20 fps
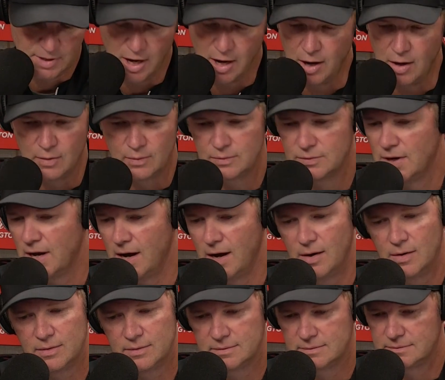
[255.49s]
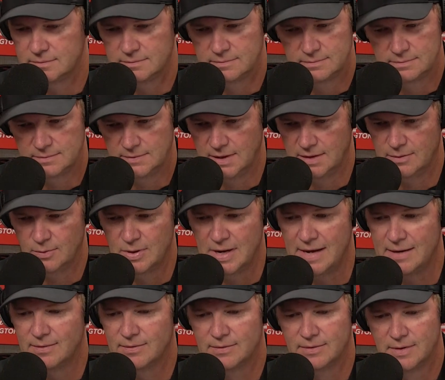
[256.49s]
no, I this passing no, touchdowns. No, no.
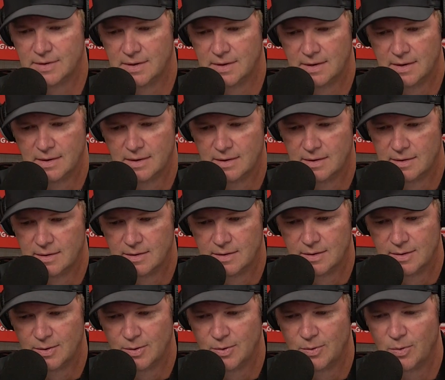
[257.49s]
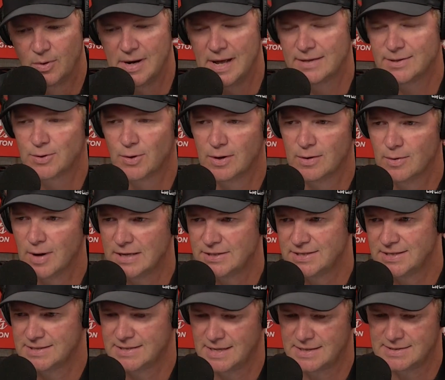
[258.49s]
Passing, just two passing. We're not doing
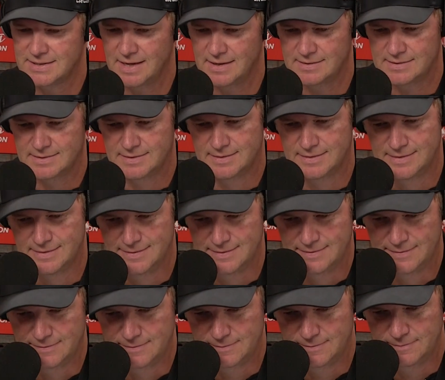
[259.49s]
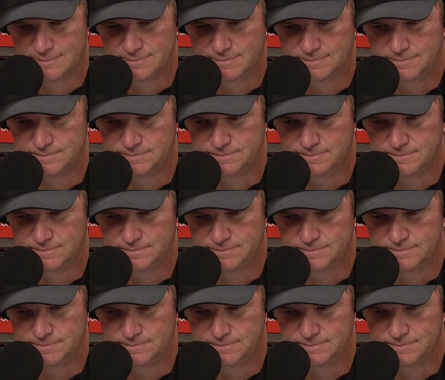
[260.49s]
rushing. Don't touchdowns. care about rushing. Okay, then